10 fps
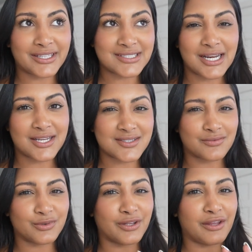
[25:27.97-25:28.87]
Like today doesn't
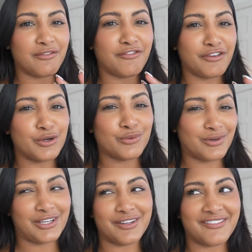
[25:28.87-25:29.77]
really feel
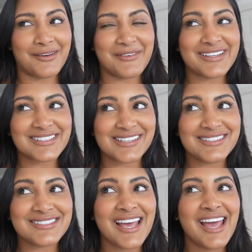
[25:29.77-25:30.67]
real, if that makes
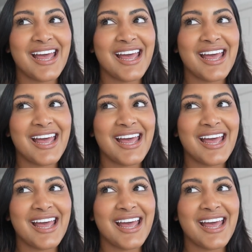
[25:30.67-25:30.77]
sense.